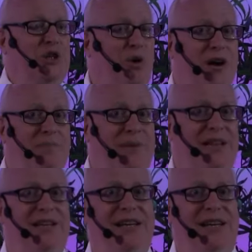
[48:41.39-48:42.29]
Your
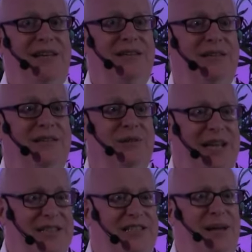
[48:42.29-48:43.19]
ability
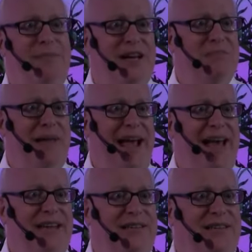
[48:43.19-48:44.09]
to get somebody
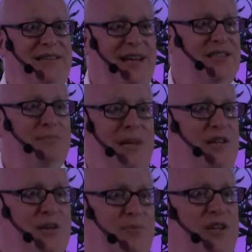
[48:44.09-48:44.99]
mad
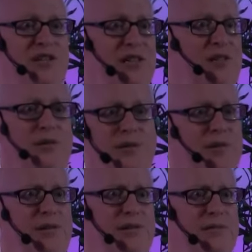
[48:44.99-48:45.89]
doesn't mean you're preaching the
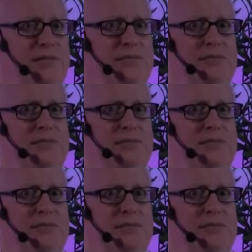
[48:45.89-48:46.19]
truth.